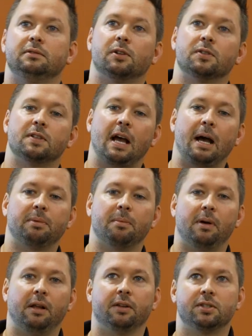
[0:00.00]
there's an
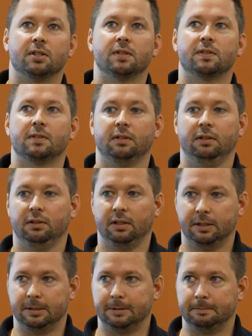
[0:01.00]
ophthalmologist
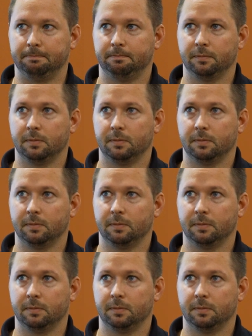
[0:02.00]
um,